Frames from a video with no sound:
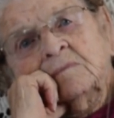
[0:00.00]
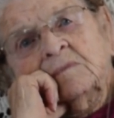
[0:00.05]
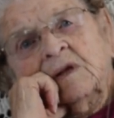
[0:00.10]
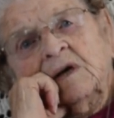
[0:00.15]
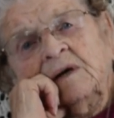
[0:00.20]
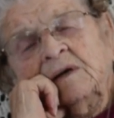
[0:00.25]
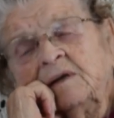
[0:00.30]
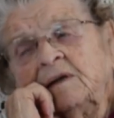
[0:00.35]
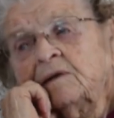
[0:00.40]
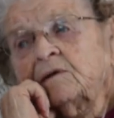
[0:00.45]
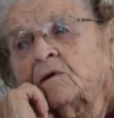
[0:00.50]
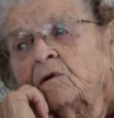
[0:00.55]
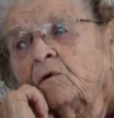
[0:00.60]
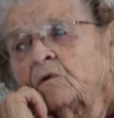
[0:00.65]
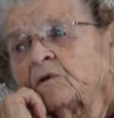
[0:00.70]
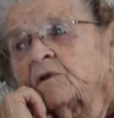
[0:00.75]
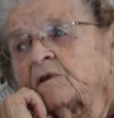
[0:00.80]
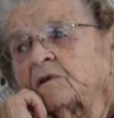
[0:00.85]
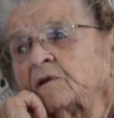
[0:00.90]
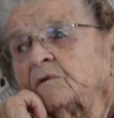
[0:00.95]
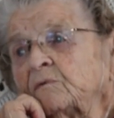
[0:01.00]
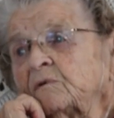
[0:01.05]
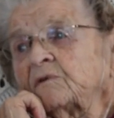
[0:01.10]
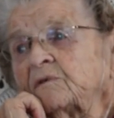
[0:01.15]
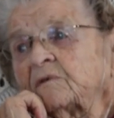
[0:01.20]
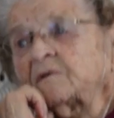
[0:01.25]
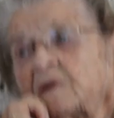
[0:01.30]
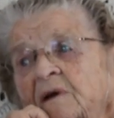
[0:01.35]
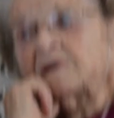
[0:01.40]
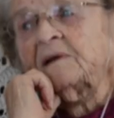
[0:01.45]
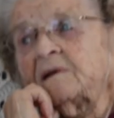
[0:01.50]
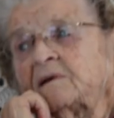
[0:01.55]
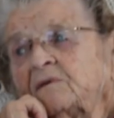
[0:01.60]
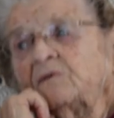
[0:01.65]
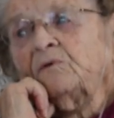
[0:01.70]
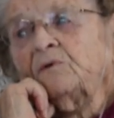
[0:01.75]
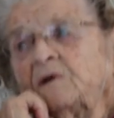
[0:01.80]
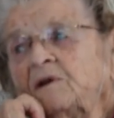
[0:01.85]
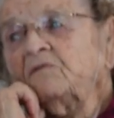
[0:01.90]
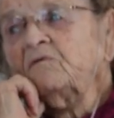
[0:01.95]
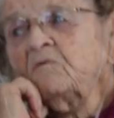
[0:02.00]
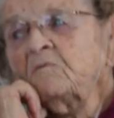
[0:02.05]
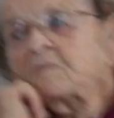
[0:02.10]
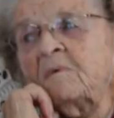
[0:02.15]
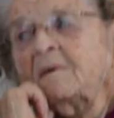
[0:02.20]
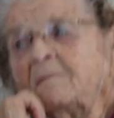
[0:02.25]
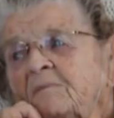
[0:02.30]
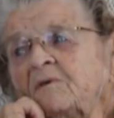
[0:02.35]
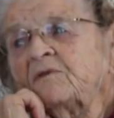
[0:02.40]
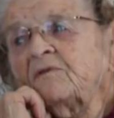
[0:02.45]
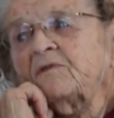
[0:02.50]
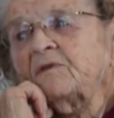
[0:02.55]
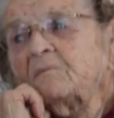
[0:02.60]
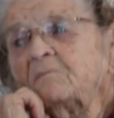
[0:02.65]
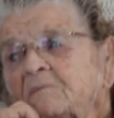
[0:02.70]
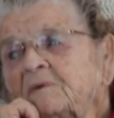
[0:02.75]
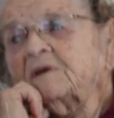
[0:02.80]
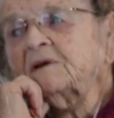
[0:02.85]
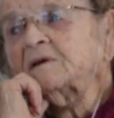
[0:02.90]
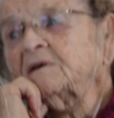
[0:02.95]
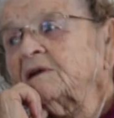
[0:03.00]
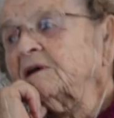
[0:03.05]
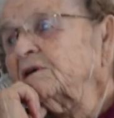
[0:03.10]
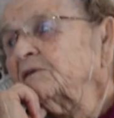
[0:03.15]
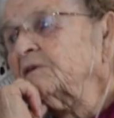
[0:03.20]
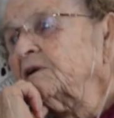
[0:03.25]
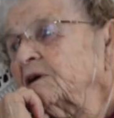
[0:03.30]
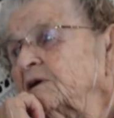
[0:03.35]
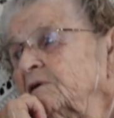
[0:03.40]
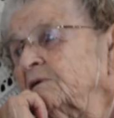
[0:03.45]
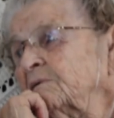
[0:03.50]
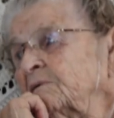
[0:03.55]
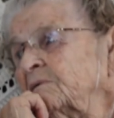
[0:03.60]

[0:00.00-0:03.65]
I didn't know that there was. I don't even remember them being down there.